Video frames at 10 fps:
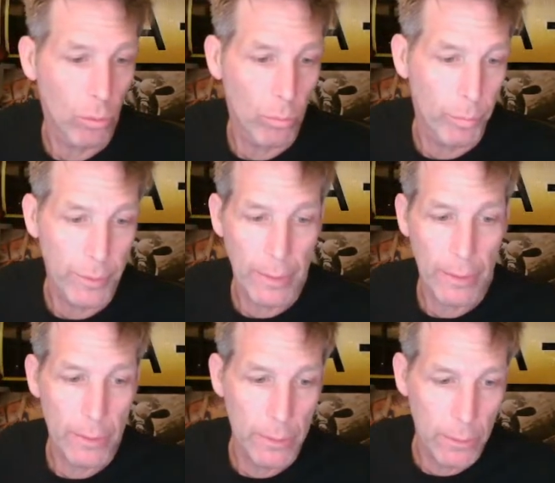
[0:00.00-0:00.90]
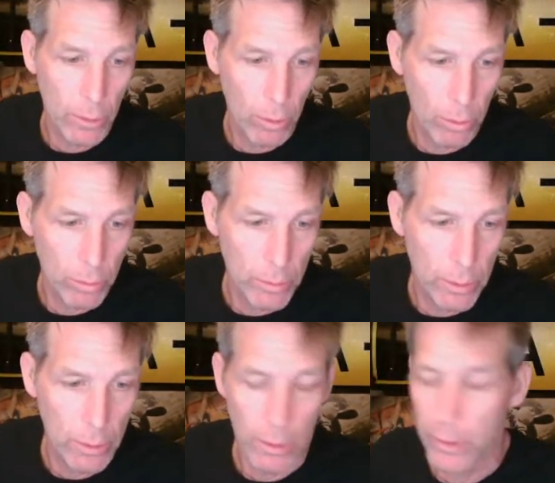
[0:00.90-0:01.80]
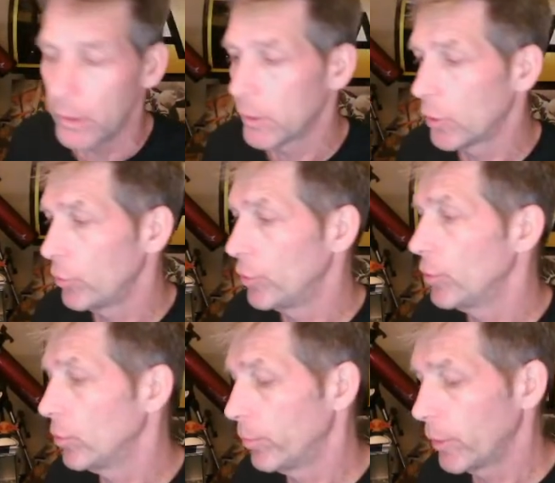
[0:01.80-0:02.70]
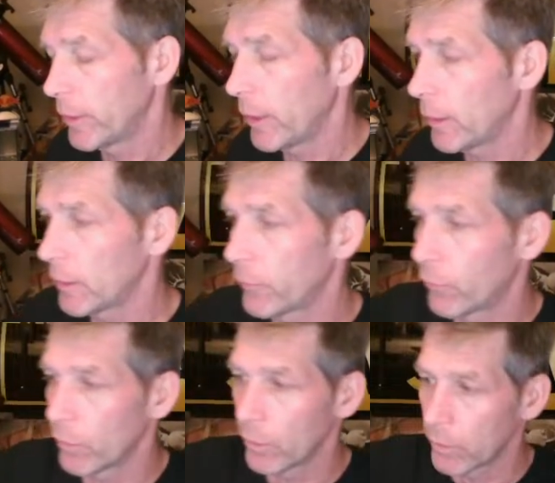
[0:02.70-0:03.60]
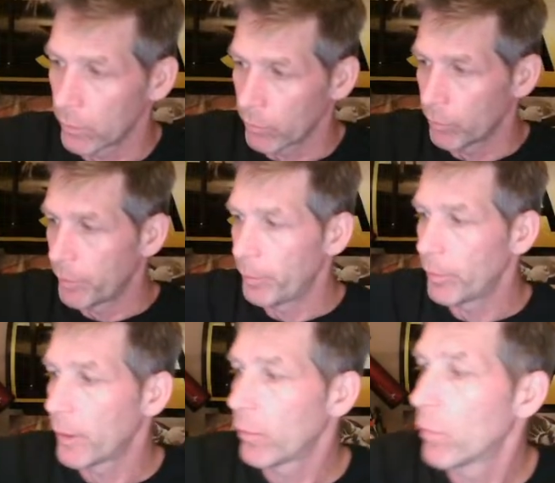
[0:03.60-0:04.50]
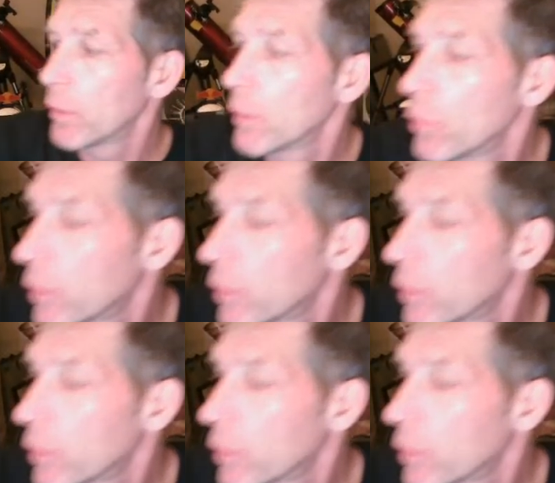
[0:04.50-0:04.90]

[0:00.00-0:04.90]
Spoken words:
but that is on the list to do. But that is for people that want to look